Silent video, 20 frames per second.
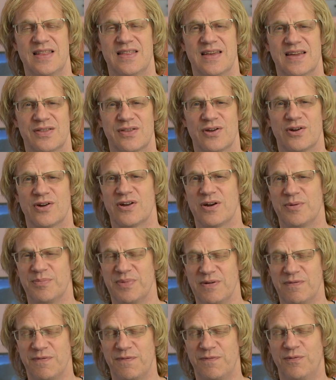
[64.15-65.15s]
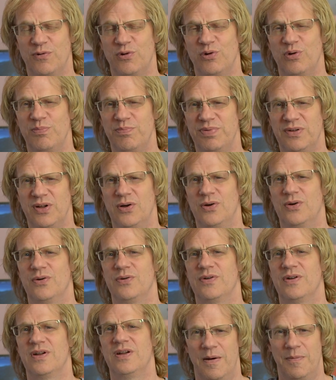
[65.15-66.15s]
think they're going to be
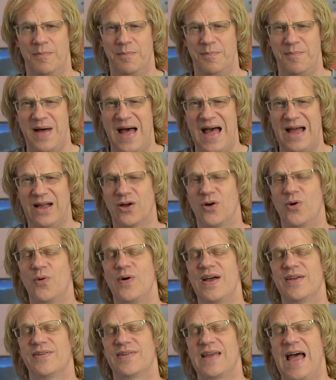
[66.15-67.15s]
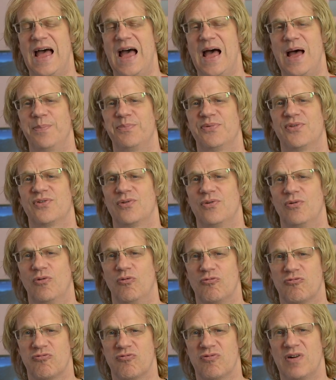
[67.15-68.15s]
full-blown macOS apps
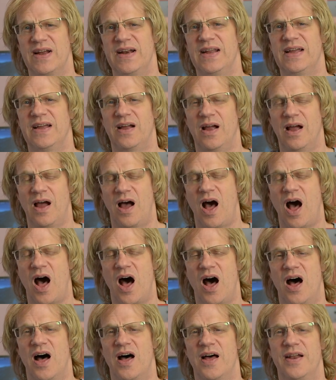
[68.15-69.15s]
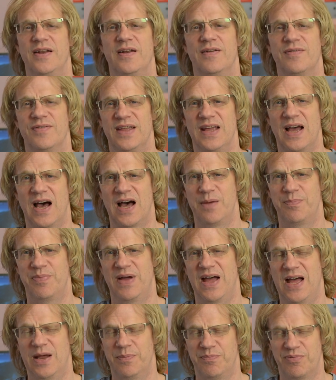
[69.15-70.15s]
running on the
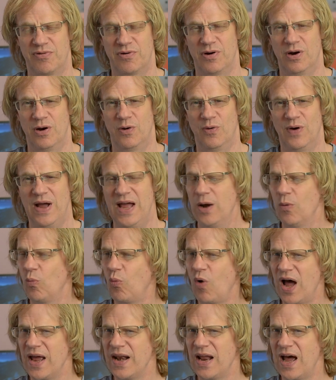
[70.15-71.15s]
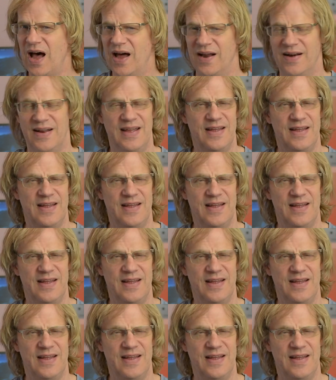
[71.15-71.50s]
iPad Pro. And why not?